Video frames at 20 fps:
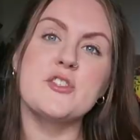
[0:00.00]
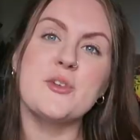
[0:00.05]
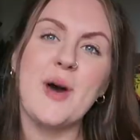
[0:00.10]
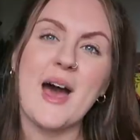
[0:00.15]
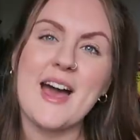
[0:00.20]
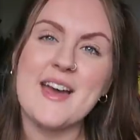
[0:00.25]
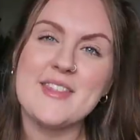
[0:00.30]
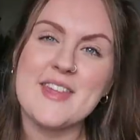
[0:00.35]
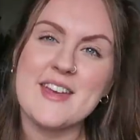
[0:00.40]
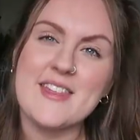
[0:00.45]
So
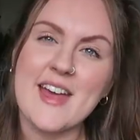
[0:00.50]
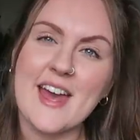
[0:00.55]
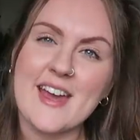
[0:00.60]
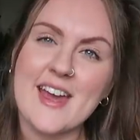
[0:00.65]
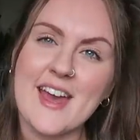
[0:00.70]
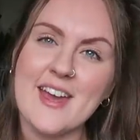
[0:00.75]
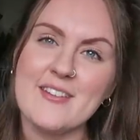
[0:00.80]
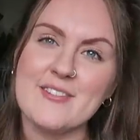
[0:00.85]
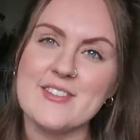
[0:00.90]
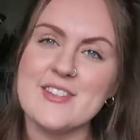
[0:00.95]
I think that
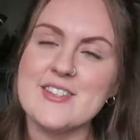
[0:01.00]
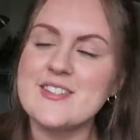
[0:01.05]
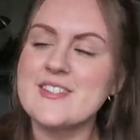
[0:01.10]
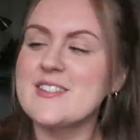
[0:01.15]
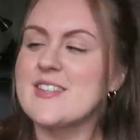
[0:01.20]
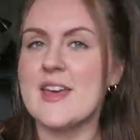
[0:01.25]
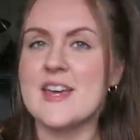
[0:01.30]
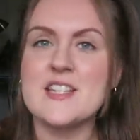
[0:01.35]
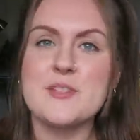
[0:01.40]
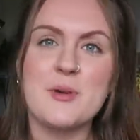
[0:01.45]
counts.
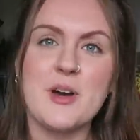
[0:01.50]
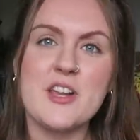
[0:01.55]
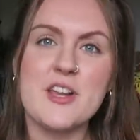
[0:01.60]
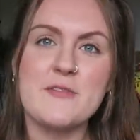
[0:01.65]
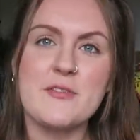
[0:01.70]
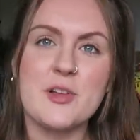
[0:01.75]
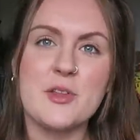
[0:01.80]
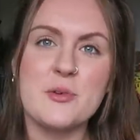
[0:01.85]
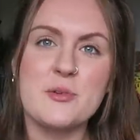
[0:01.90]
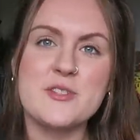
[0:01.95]
This one
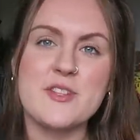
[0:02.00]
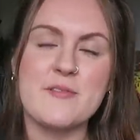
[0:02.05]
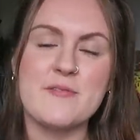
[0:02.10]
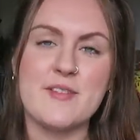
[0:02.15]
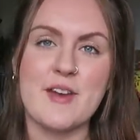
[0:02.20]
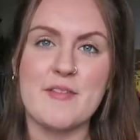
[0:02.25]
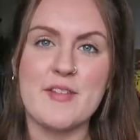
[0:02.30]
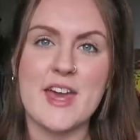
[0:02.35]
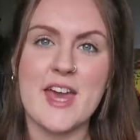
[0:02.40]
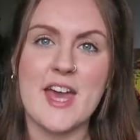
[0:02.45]
follows
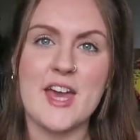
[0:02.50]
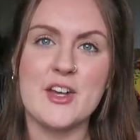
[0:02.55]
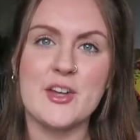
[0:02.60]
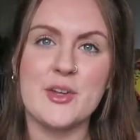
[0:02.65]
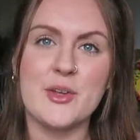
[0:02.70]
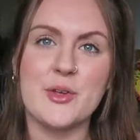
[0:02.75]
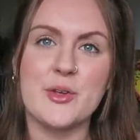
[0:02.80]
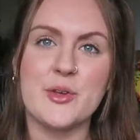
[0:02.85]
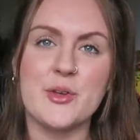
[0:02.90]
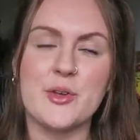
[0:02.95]
Vivian,
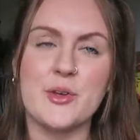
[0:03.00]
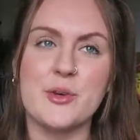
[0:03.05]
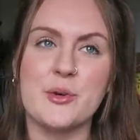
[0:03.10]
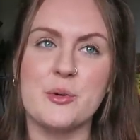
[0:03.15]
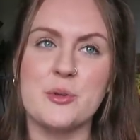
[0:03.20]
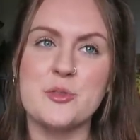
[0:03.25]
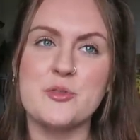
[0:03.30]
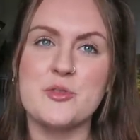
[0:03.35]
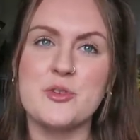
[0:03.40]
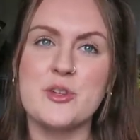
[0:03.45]
who
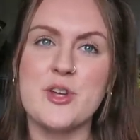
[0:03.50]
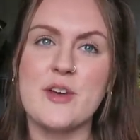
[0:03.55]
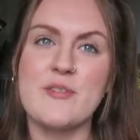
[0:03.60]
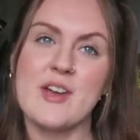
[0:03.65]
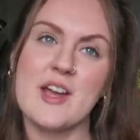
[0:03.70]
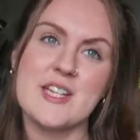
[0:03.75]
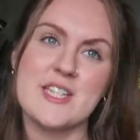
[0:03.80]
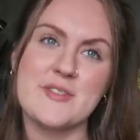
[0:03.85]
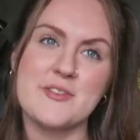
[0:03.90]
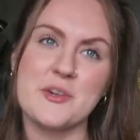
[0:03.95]
goes through a
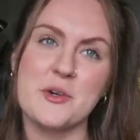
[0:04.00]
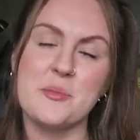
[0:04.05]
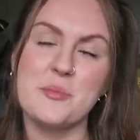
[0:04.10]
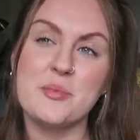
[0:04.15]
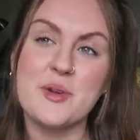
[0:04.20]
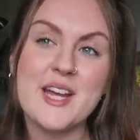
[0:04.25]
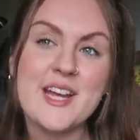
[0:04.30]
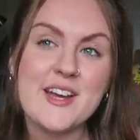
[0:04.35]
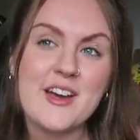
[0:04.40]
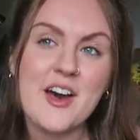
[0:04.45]
very difficult
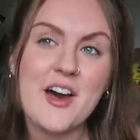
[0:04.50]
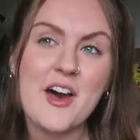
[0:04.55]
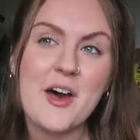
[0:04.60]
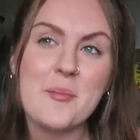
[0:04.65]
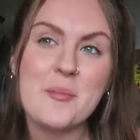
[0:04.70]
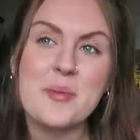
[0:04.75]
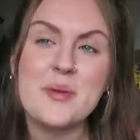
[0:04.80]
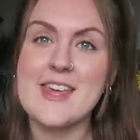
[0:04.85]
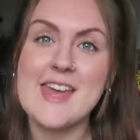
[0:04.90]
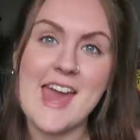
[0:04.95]

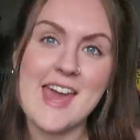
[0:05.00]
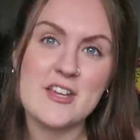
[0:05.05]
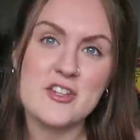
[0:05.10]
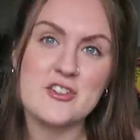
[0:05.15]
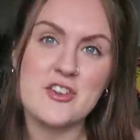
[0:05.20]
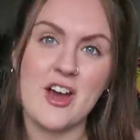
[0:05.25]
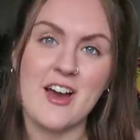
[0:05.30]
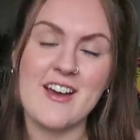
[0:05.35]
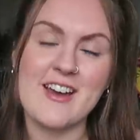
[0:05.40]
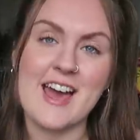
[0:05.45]
breakup, gets
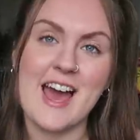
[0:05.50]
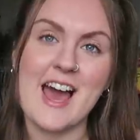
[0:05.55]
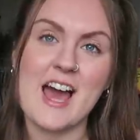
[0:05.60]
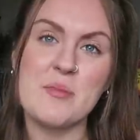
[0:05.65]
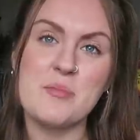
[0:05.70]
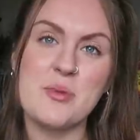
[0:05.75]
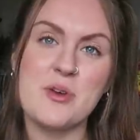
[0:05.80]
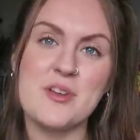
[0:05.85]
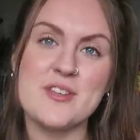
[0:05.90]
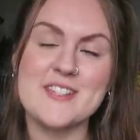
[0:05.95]
drunk
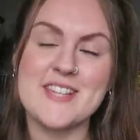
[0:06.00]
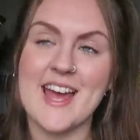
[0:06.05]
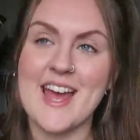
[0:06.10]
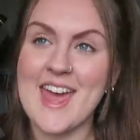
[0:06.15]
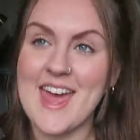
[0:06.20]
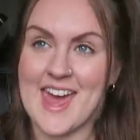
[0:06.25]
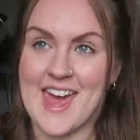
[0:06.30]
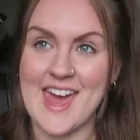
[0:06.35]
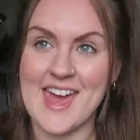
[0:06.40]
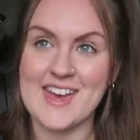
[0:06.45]
and puts a
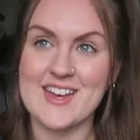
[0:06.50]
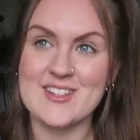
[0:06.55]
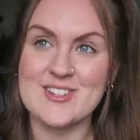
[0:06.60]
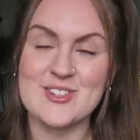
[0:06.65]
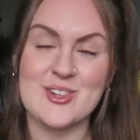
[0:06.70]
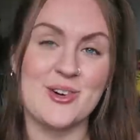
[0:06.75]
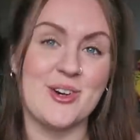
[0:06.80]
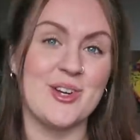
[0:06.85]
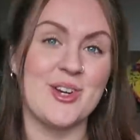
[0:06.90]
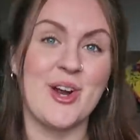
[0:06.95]
hex
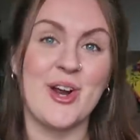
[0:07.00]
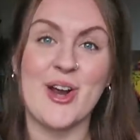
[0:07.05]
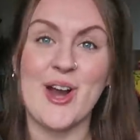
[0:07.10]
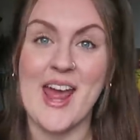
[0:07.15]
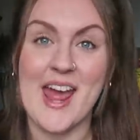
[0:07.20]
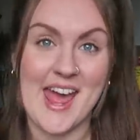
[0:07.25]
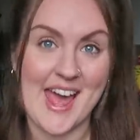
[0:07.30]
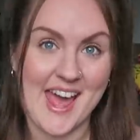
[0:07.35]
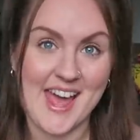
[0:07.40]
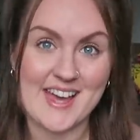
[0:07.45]
on her
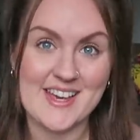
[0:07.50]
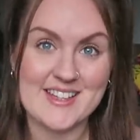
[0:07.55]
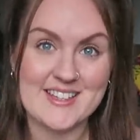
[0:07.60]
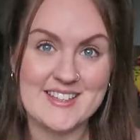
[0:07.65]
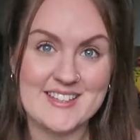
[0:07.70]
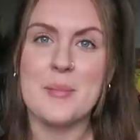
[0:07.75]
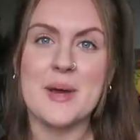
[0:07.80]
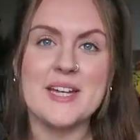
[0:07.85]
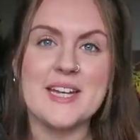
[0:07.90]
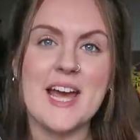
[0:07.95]

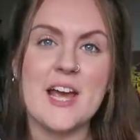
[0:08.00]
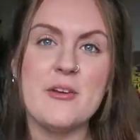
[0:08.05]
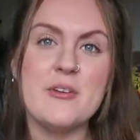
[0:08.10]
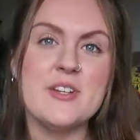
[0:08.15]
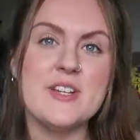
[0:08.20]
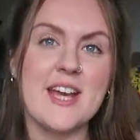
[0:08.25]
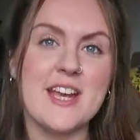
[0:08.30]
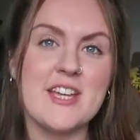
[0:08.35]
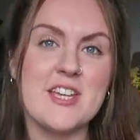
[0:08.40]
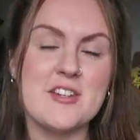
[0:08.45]
ex. But now
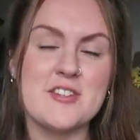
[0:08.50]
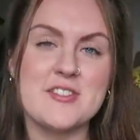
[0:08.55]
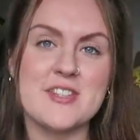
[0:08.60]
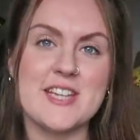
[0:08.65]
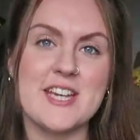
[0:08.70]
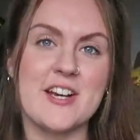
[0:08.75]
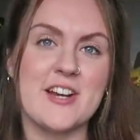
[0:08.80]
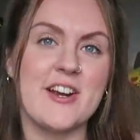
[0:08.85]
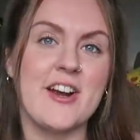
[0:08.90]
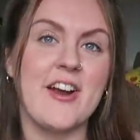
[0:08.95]
9 years
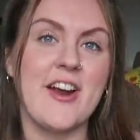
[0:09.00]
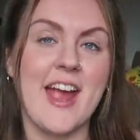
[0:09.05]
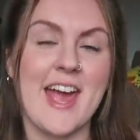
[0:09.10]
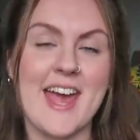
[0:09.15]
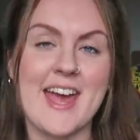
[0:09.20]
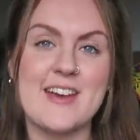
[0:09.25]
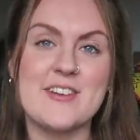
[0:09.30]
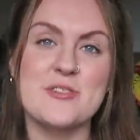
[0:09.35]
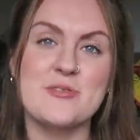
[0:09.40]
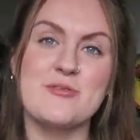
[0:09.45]
later, her
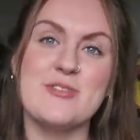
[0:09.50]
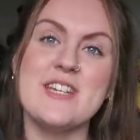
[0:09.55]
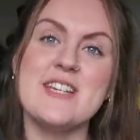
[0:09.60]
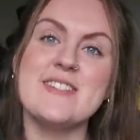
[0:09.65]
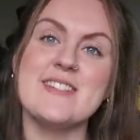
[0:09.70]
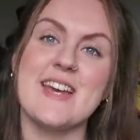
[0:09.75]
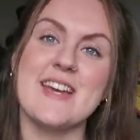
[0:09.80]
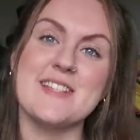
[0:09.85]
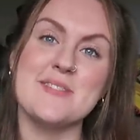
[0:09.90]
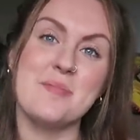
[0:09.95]
ex
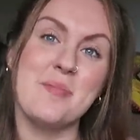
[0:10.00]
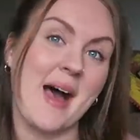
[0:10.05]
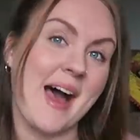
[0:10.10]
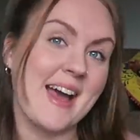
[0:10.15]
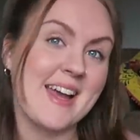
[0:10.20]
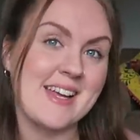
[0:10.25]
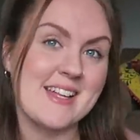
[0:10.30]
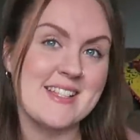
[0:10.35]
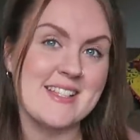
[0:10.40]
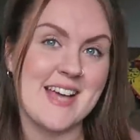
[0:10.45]
Reese is
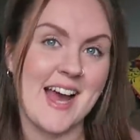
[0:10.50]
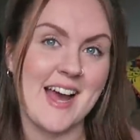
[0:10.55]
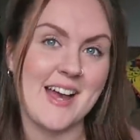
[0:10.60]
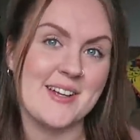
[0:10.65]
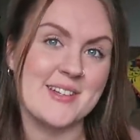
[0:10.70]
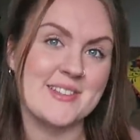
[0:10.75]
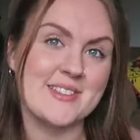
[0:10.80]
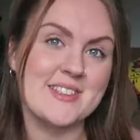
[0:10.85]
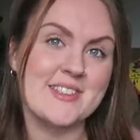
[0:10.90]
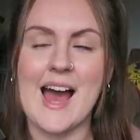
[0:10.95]
back in
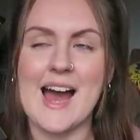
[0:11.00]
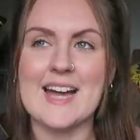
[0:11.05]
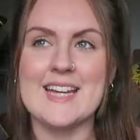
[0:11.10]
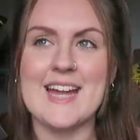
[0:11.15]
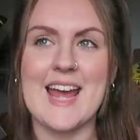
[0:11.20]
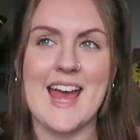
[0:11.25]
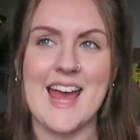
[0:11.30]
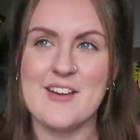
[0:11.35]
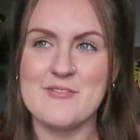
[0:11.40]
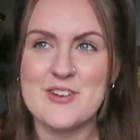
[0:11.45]
town
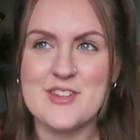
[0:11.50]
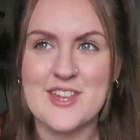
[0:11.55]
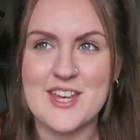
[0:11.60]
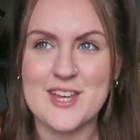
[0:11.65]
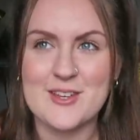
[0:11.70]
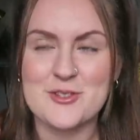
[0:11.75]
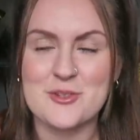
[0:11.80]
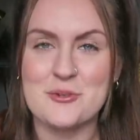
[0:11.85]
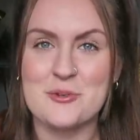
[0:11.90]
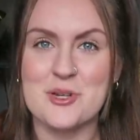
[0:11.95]
and everything
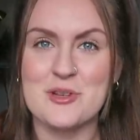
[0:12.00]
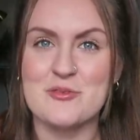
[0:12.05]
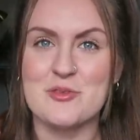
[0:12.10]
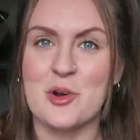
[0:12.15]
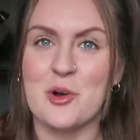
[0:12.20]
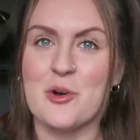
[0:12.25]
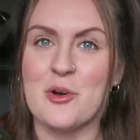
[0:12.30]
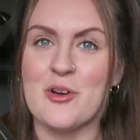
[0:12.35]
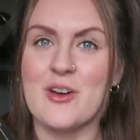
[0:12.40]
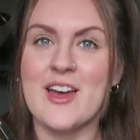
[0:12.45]
is going
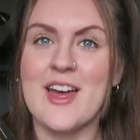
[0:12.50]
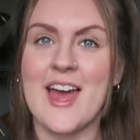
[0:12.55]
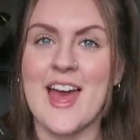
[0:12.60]
wrong.